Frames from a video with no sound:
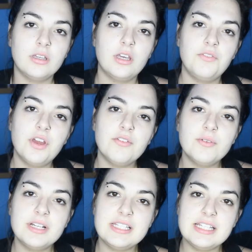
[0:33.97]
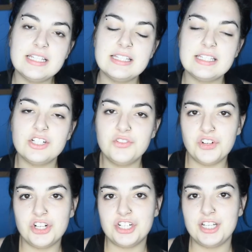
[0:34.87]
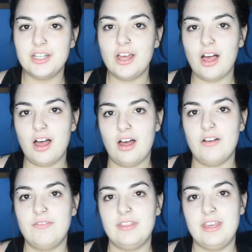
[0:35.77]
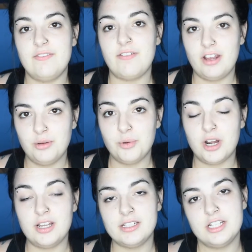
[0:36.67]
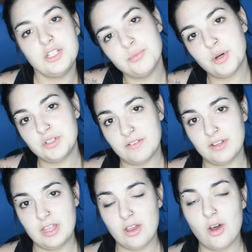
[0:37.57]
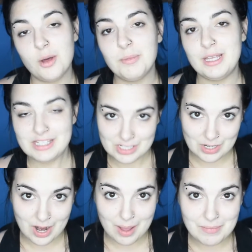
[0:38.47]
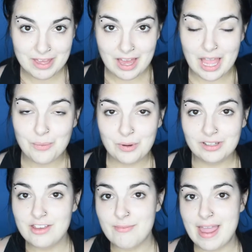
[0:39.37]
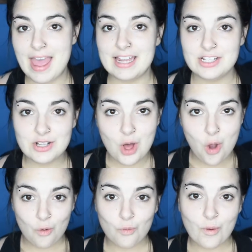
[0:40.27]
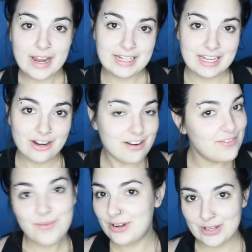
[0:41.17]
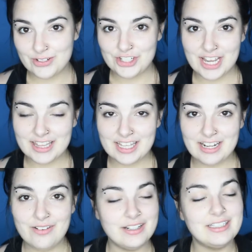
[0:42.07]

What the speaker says: If you ever want to see a still version of the final product, I do post everything on my Instagram. I will leave my handle right here if you want to go check that out.